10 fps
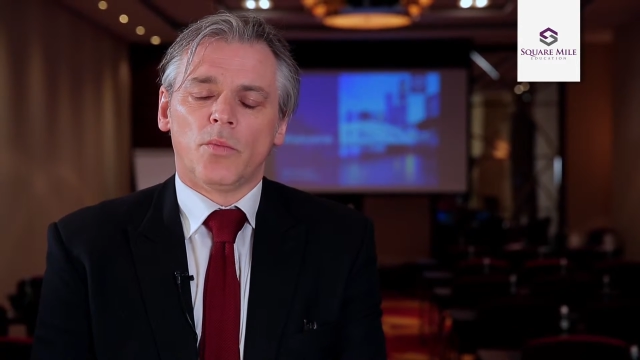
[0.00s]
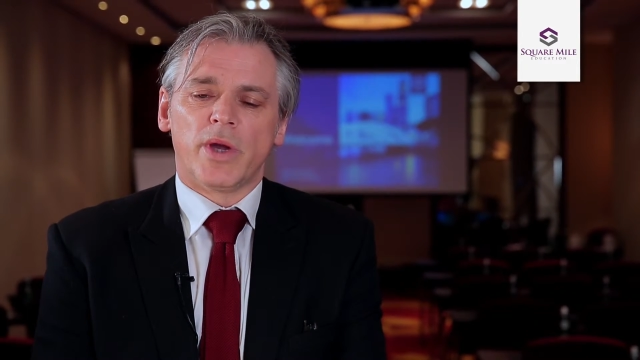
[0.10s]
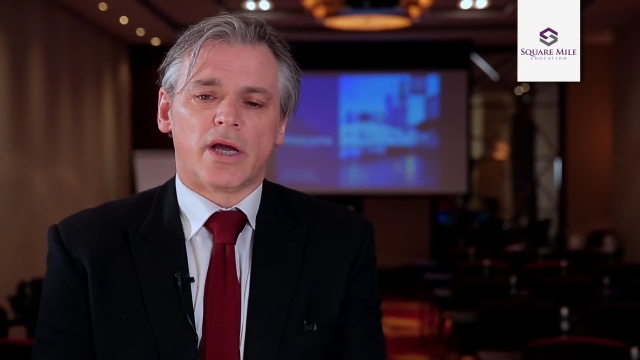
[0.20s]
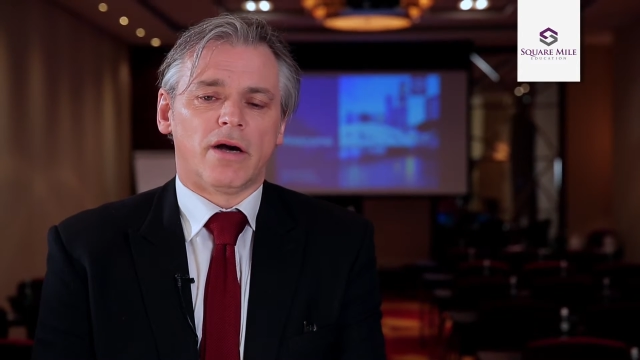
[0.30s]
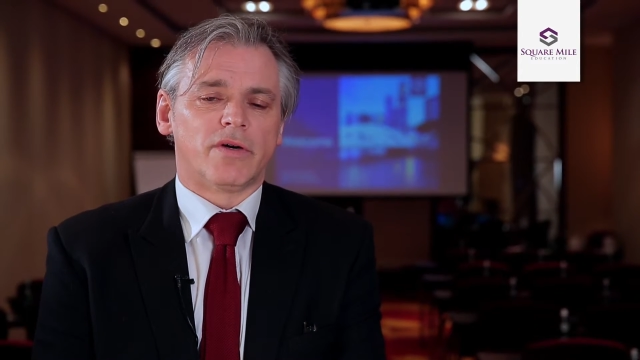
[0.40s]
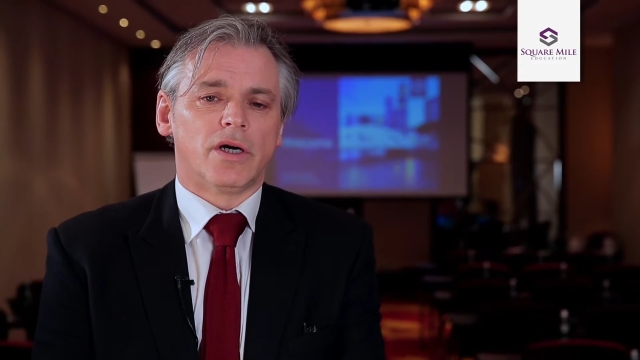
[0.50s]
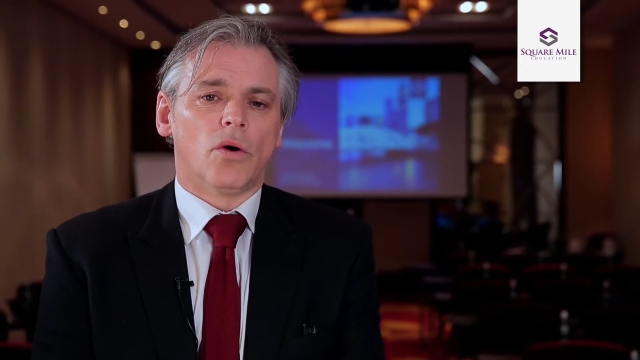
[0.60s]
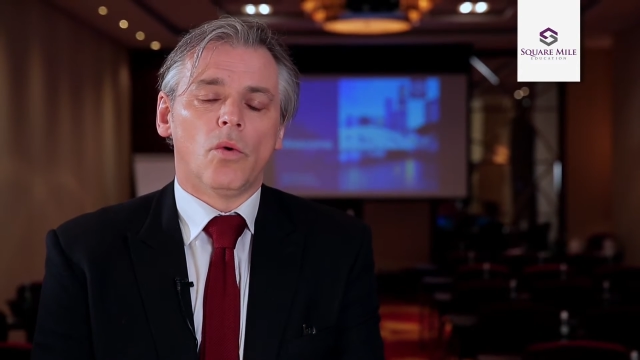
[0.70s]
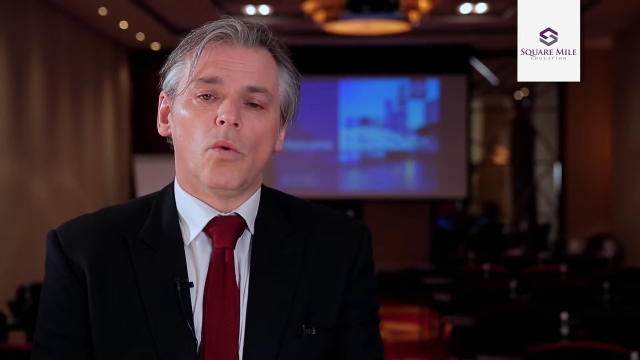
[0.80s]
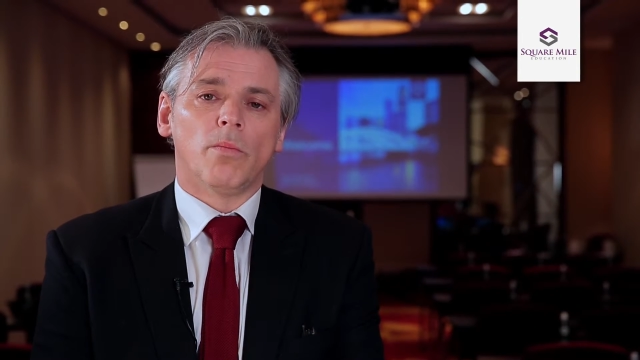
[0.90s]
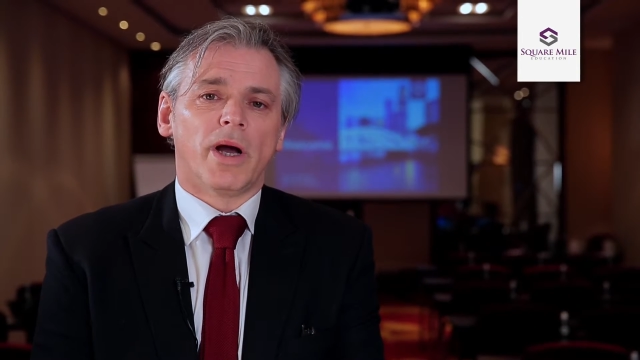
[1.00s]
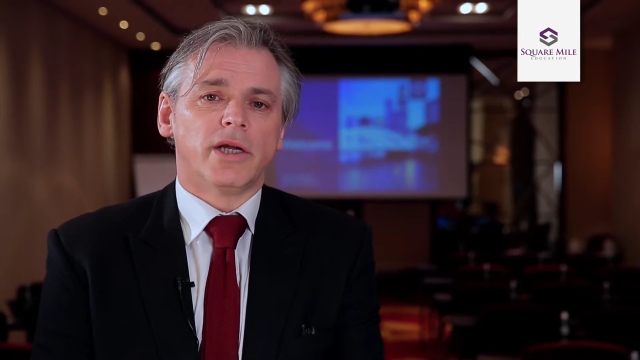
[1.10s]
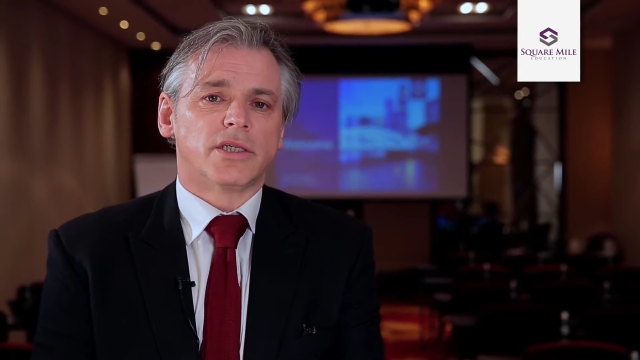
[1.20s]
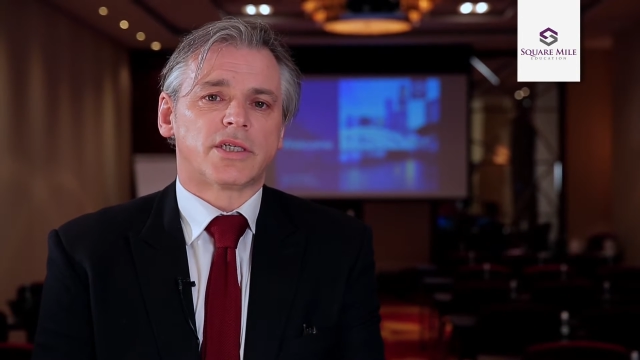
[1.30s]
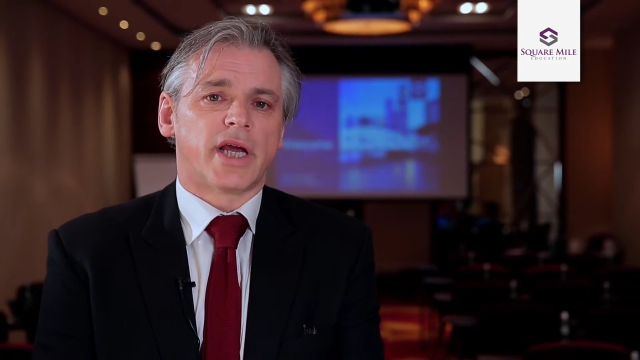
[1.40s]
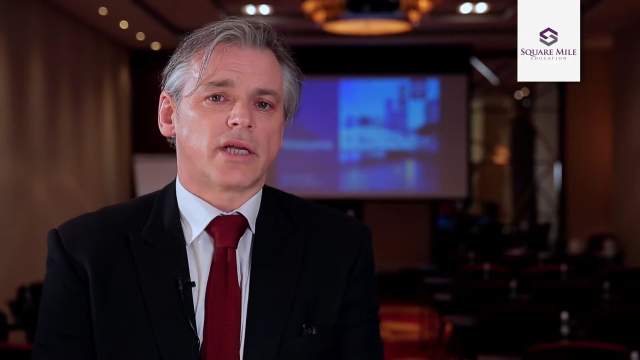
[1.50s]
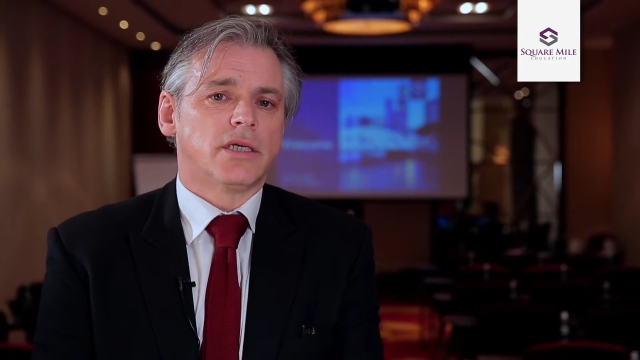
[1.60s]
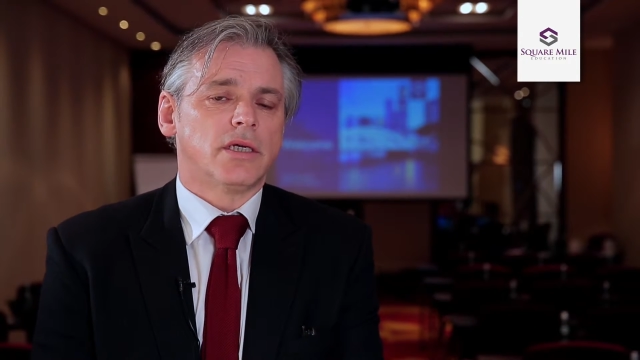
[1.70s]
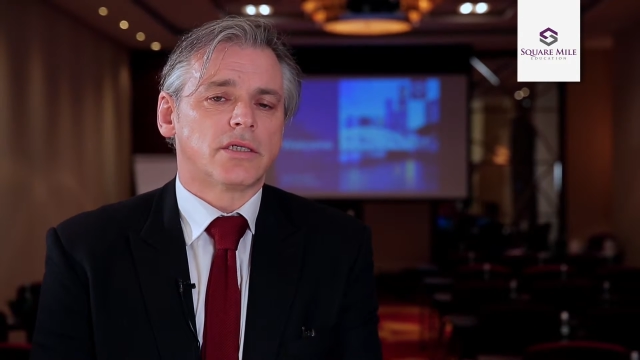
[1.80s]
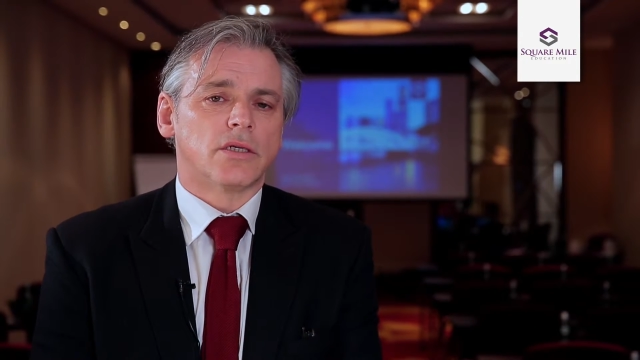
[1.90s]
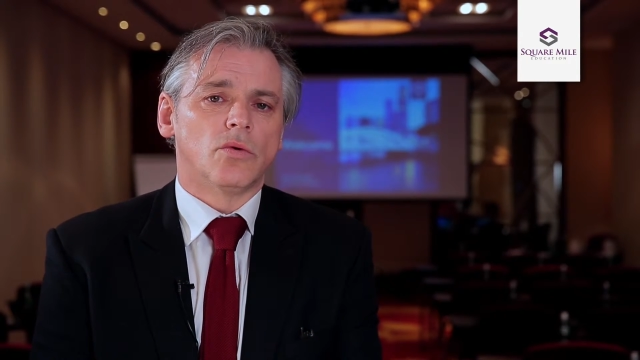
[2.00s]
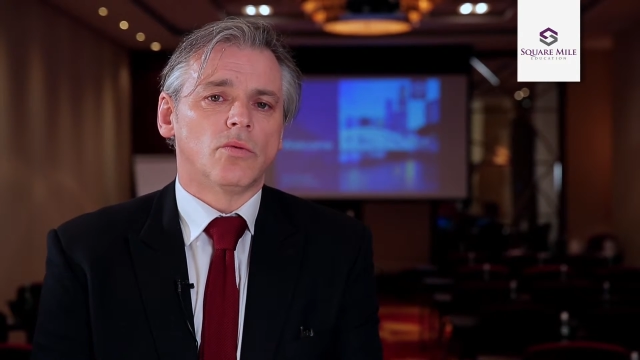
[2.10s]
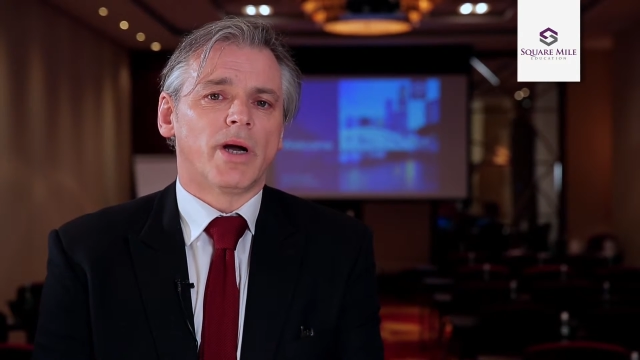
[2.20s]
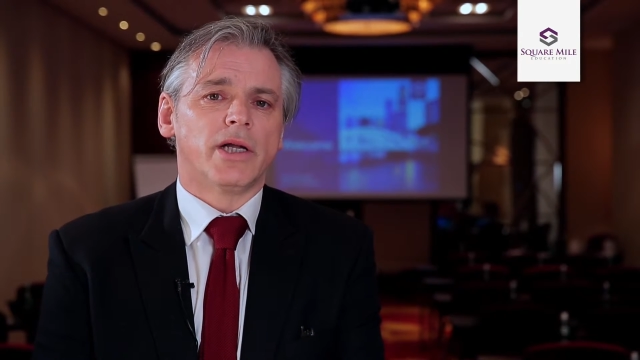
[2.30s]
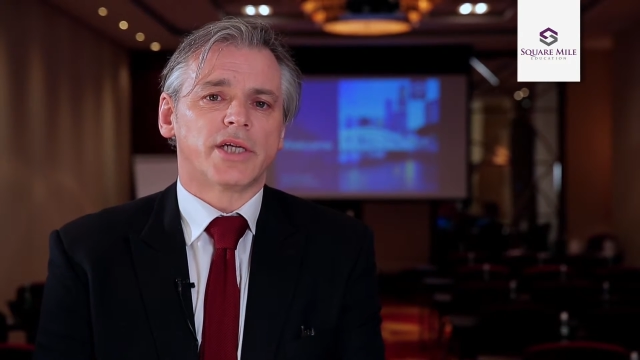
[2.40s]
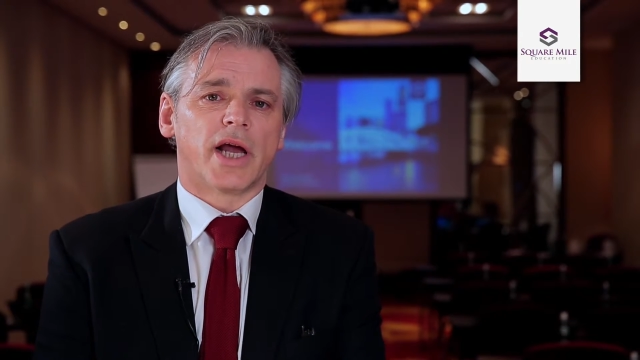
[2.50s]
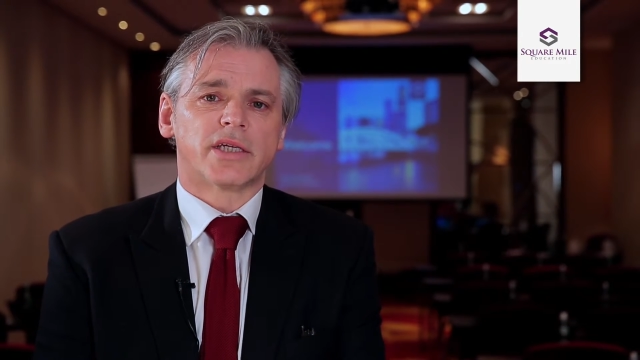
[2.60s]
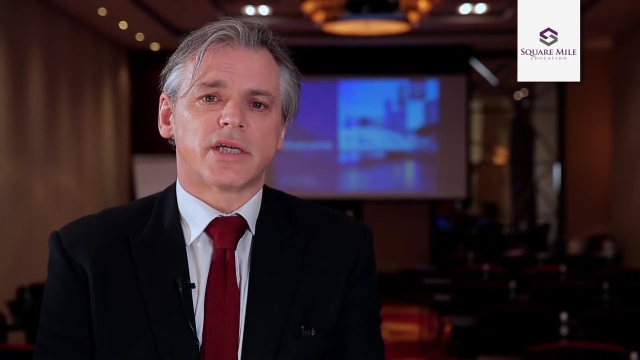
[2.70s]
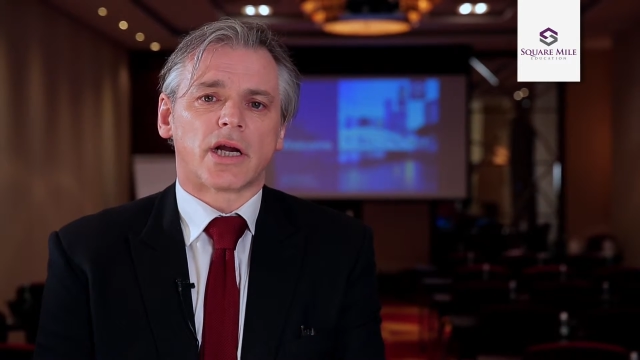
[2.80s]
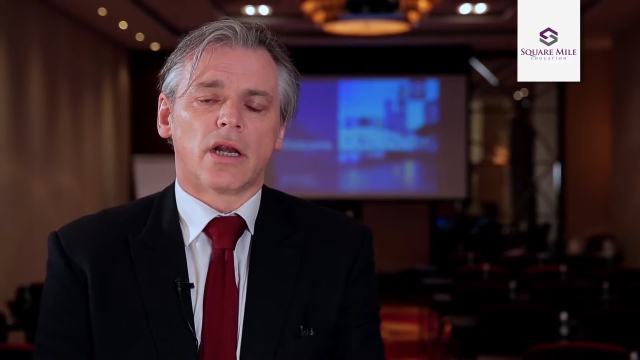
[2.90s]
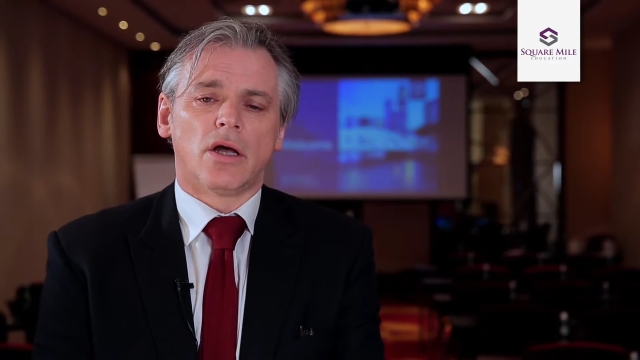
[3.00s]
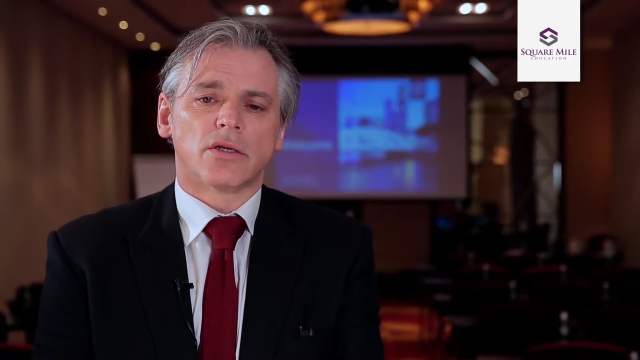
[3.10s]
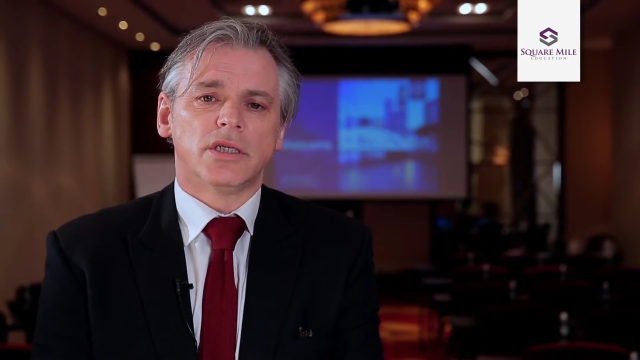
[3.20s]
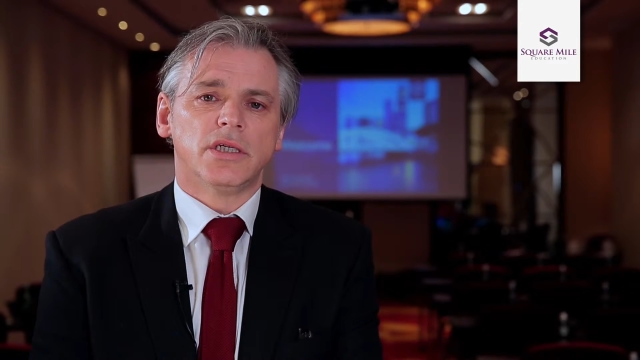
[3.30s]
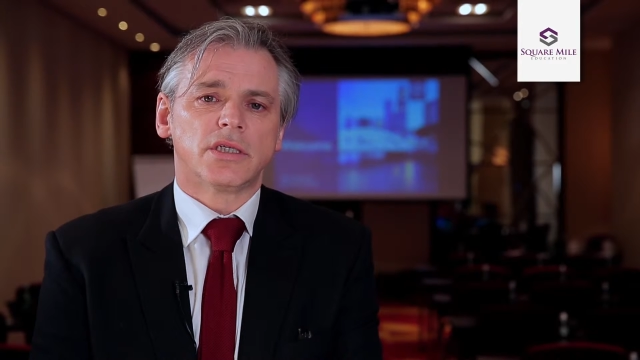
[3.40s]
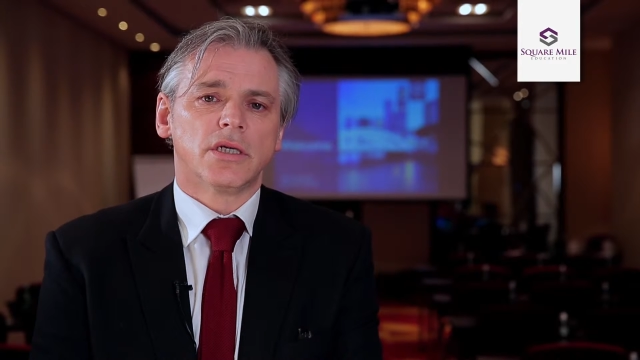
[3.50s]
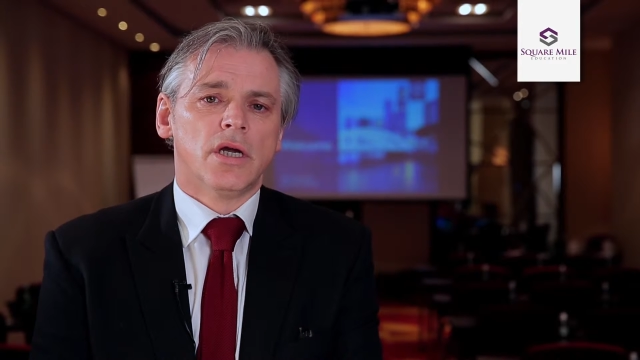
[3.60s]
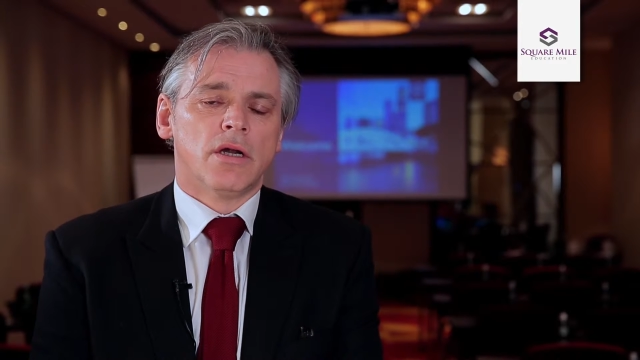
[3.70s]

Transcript: We cover all major sectors and all major asset classes,